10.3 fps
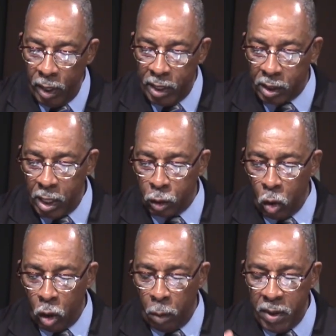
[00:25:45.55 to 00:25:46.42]
He said it's
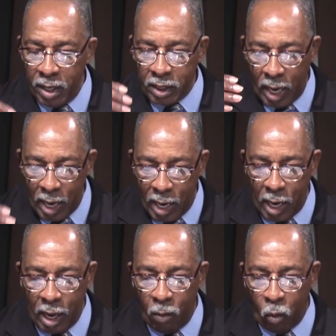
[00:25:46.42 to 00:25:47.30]
going to be a
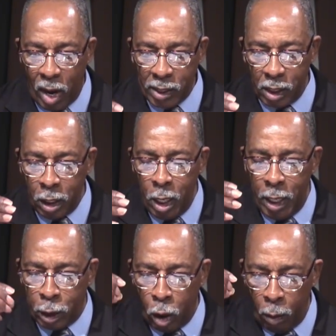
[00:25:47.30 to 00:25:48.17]
time, watch this,
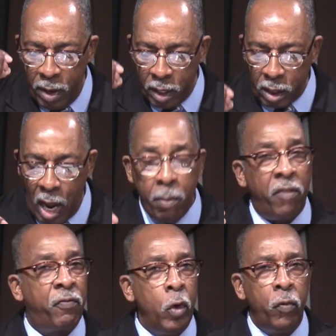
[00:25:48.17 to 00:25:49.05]
it's going to be a time
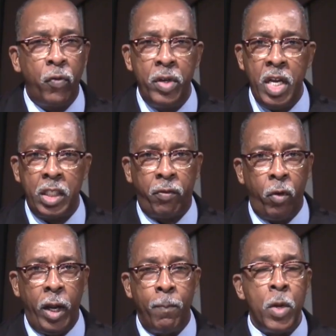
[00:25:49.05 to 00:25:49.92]
of fruitfulness,
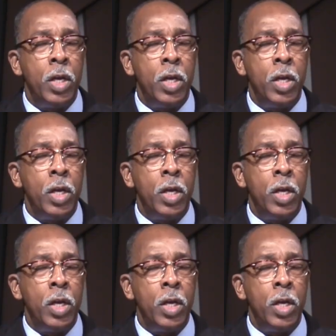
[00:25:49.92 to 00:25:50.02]
friend.